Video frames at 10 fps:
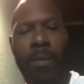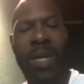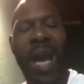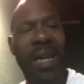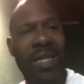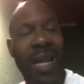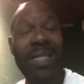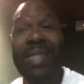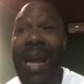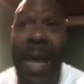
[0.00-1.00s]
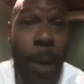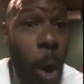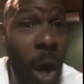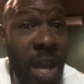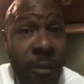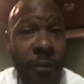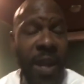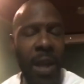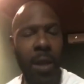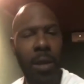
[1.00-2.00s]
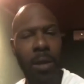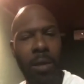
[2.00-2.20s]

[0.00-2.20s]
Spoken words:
You understand? Tell them how all you feel.